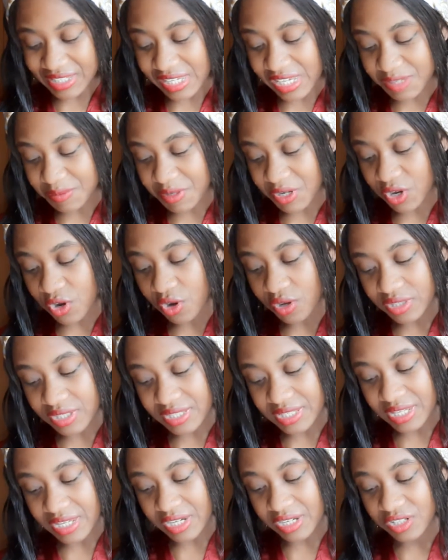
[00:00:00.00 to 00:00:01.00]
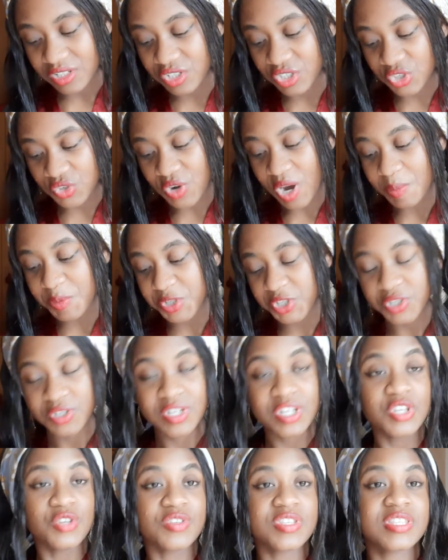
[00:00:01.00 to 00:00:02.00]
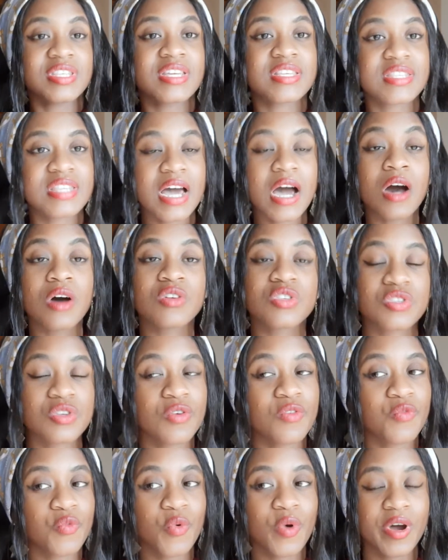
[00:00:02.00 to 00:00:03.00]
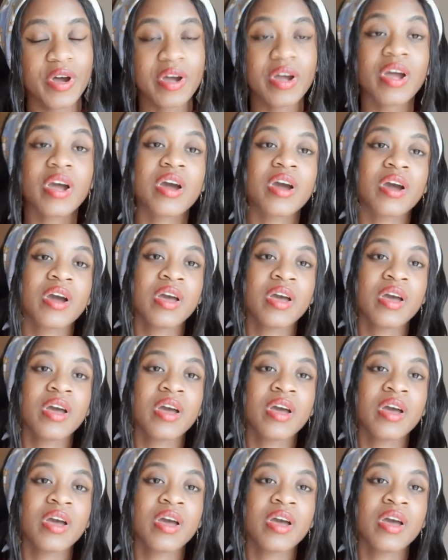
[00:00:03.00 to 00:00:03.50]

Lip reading: has been causing disruption in your sixth house of work,